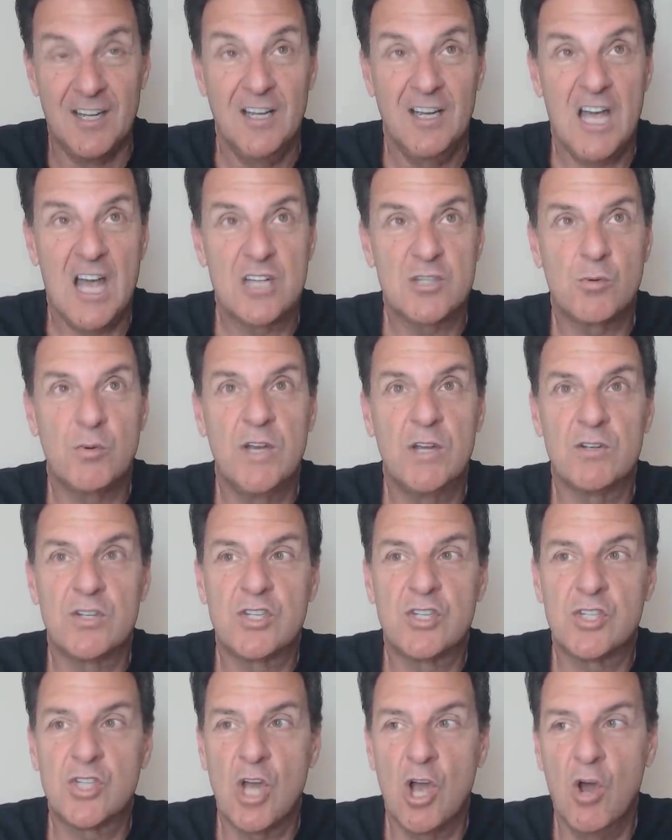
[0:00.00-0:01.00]
Gosh, we are
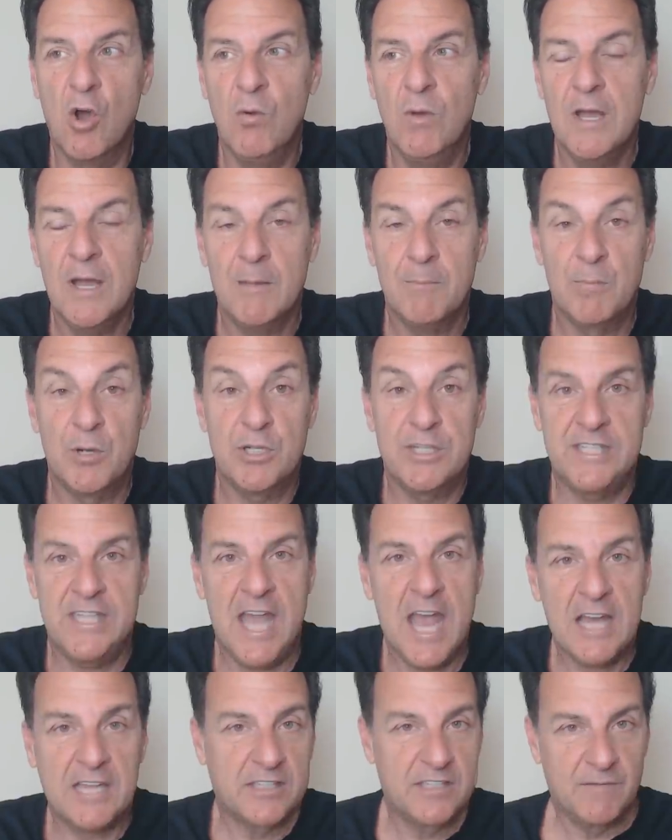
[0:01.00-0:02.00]
so
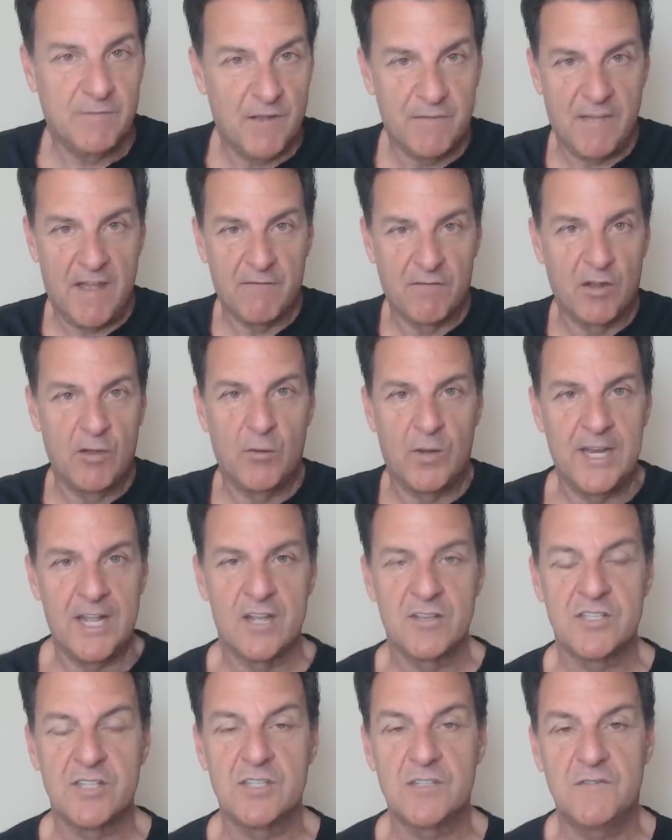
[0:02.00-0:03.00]
protective of everyone
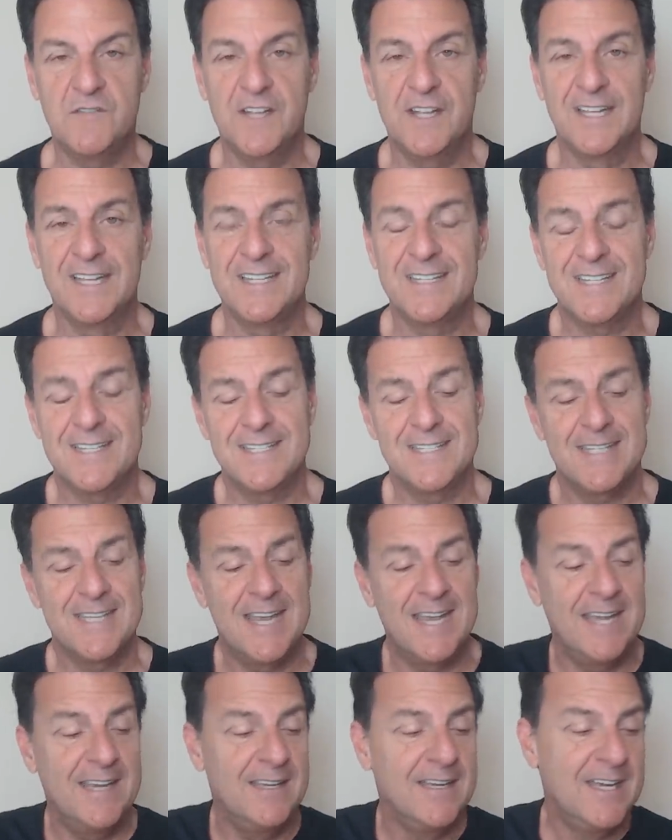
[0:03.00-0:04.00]
else's feelings and
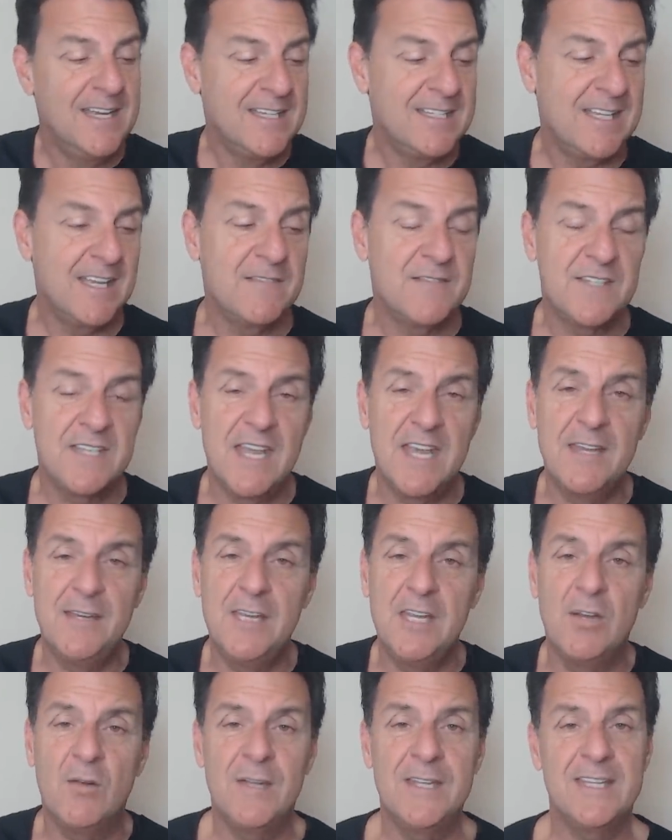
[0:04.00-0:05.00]
saying, instead of saying,
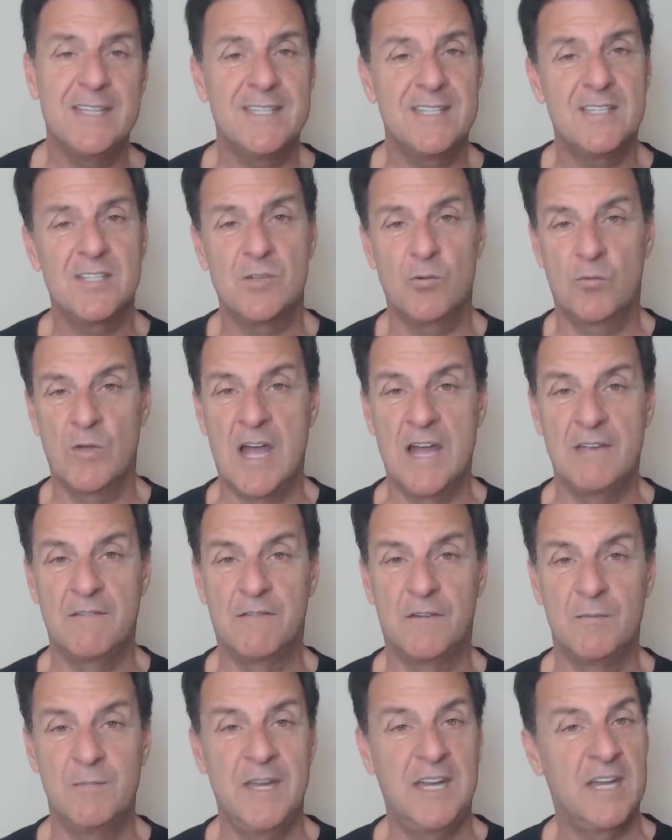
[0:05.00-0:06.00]
you know what, this isn't right
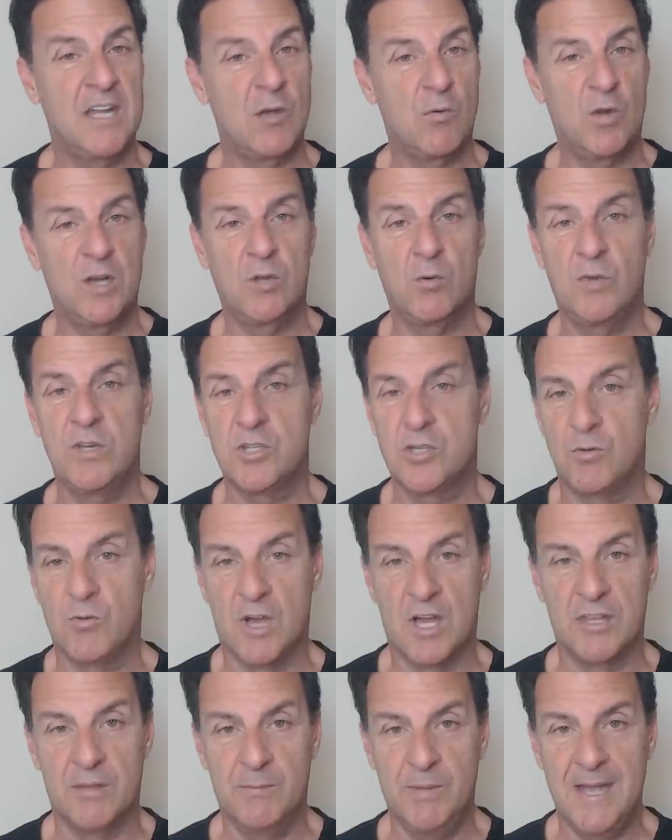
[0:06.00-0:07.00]
for me and I want to wish you
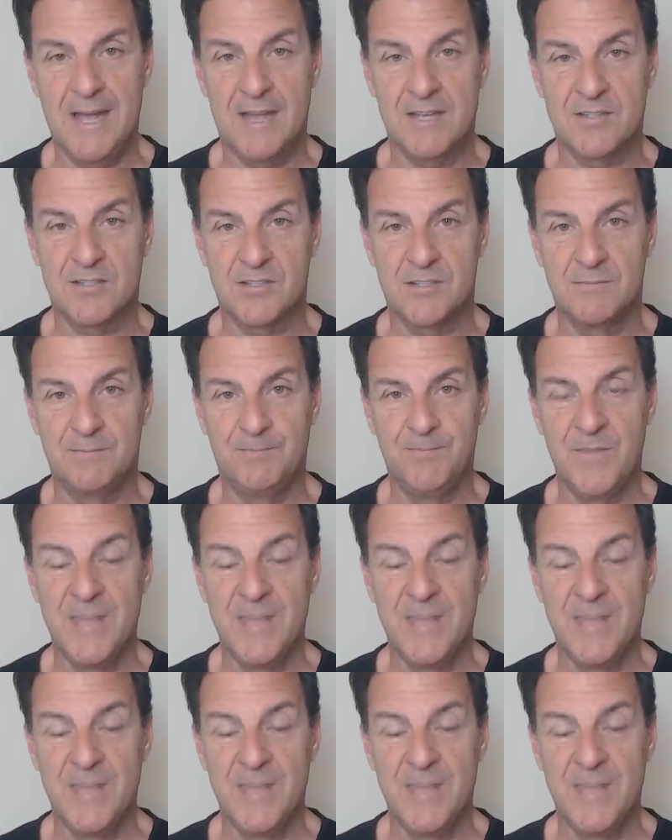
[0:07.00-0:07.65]
all the best.